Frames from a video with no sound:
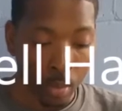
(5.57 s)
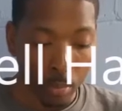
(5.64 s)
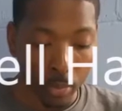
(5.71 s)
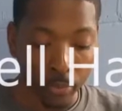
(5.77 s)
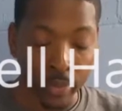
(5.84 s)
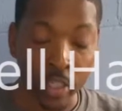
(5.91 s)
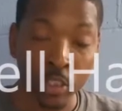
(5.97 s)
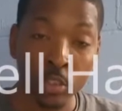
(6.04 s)

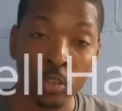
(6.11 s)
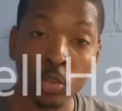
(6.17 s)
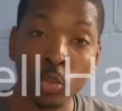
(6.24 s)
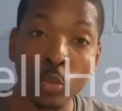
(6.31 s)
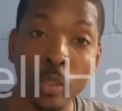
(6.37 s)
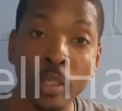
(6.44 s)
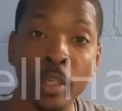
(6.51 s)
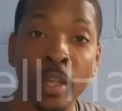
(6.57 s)
Professional
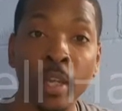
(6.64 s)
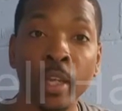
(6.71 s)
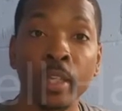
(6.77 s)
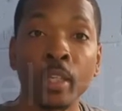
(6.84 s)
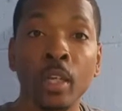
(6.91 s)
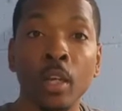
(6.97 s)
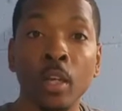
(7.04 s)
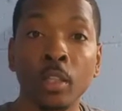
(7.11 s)

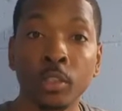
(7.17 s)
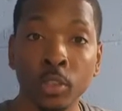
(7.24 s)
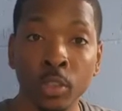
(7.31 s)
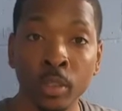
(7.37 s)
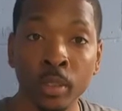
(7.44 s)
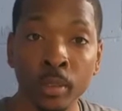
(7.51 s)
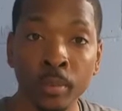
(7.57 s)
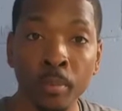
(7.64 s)
2900